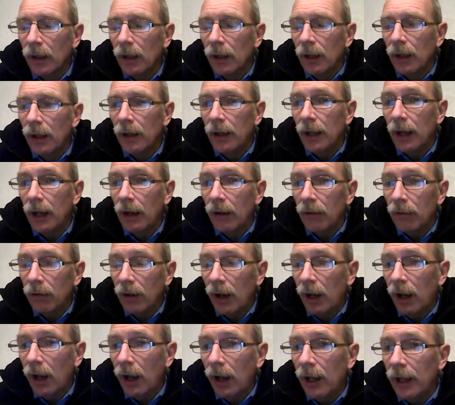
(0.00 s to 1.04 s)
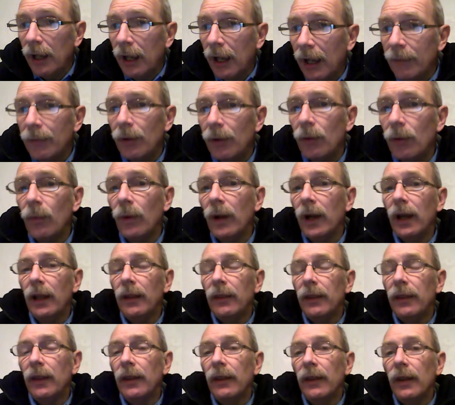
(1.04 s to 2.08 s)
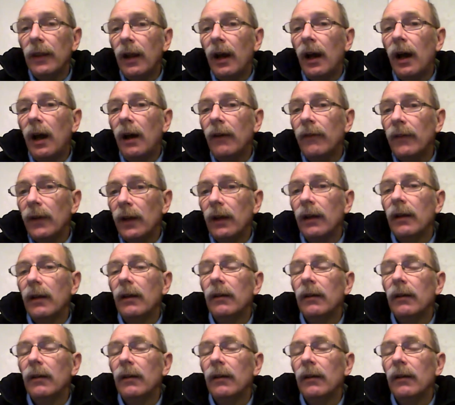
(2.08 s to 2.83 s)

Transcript: Now, I am aware that there are other